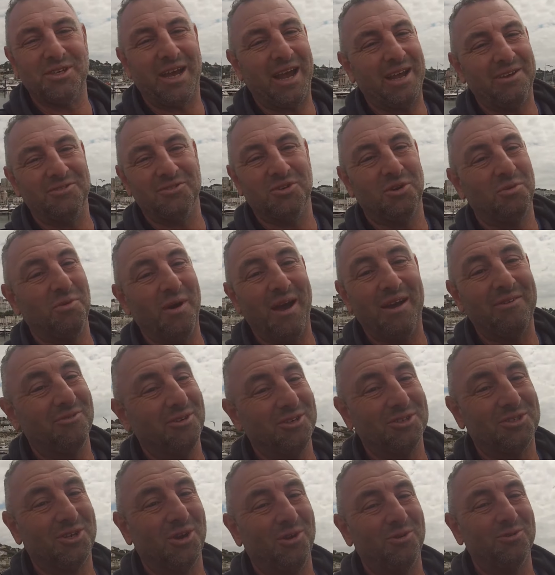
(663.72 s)
Sands or whatever
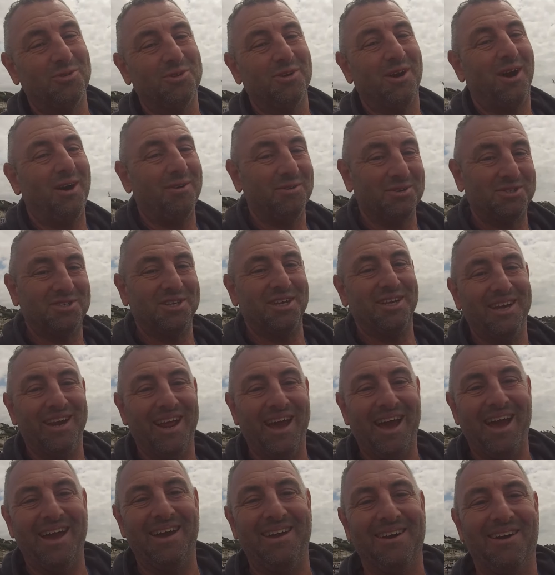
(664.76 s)
it's called. I will see you
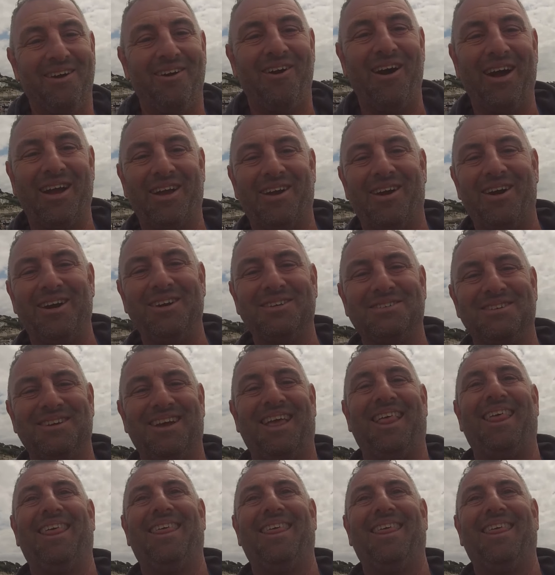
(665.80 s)
there. All right, guys.